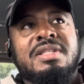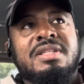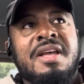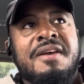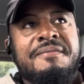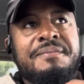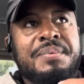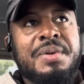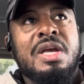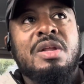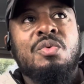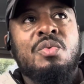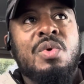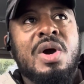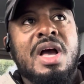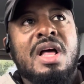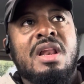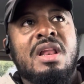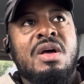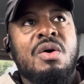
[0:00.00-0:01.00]
they've played
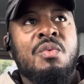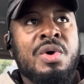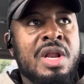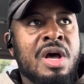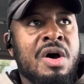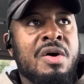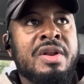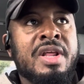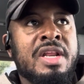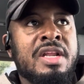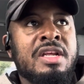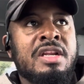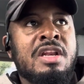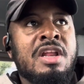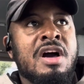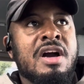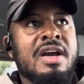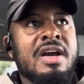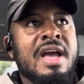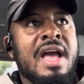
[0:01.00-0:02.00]
well without any
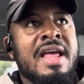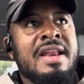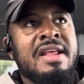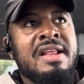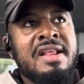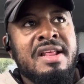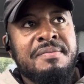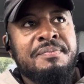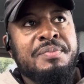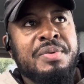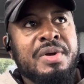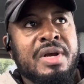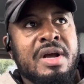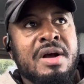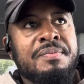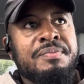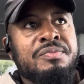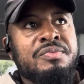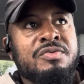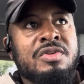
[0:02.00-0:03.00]
luck and they didn't pick
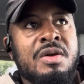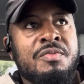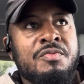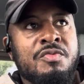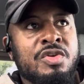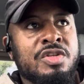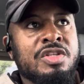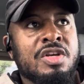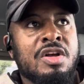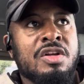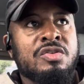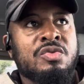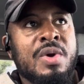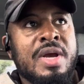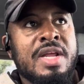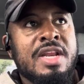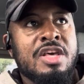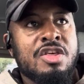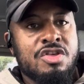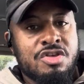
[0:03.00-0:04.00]
up some results
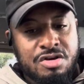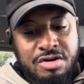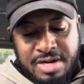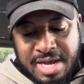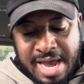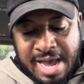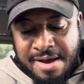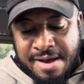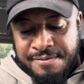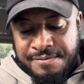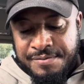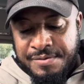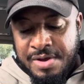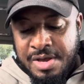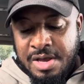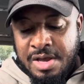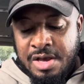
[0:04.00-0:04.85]
where they should have.